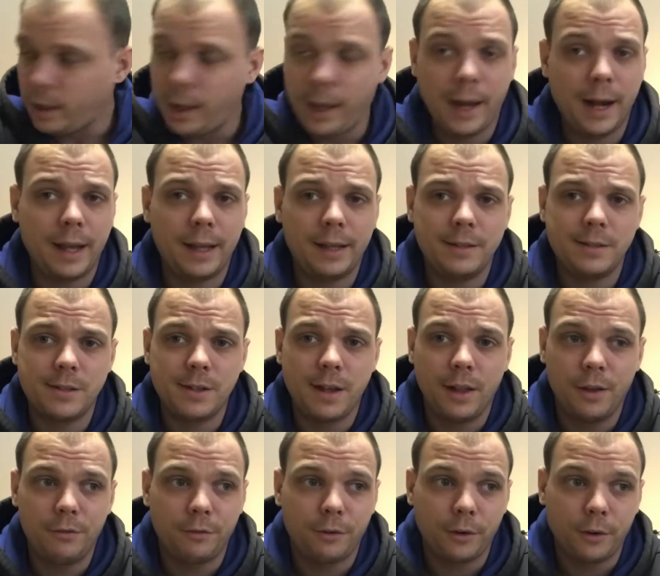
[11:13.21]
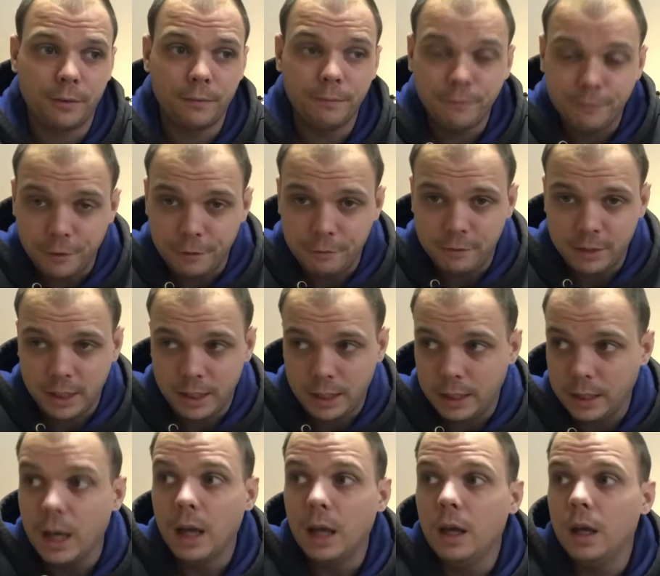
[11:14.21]
and I can sell it for
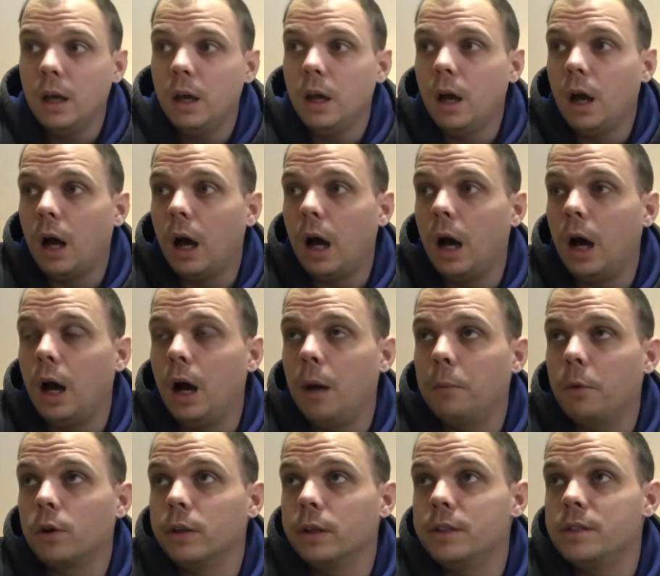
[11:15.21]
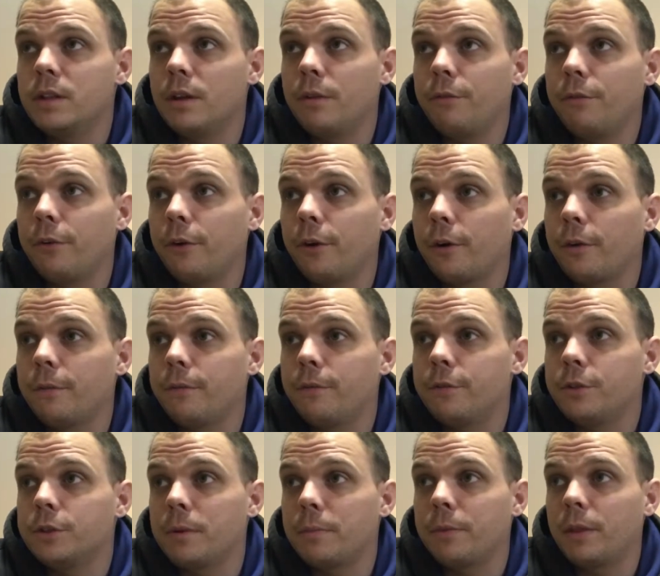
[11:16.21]
15, or list it for
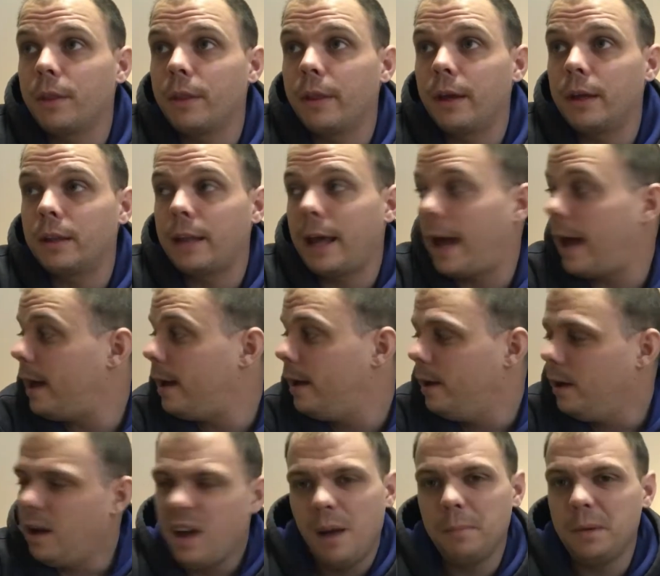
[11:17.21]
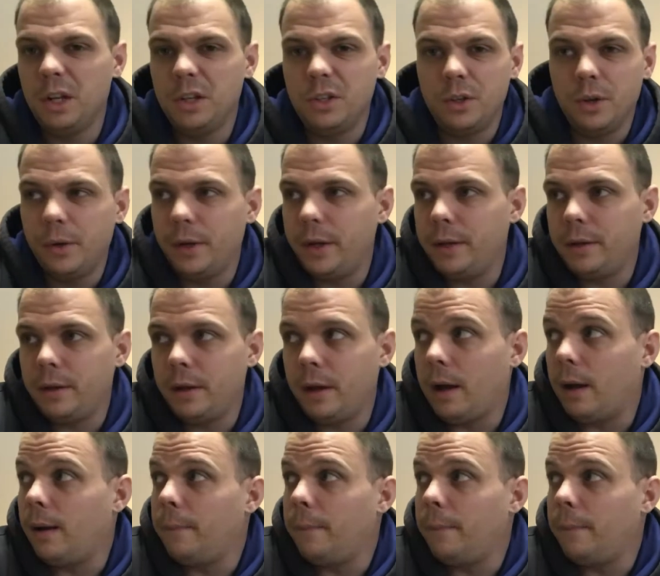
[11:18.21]
something like that, I'm gonna do it.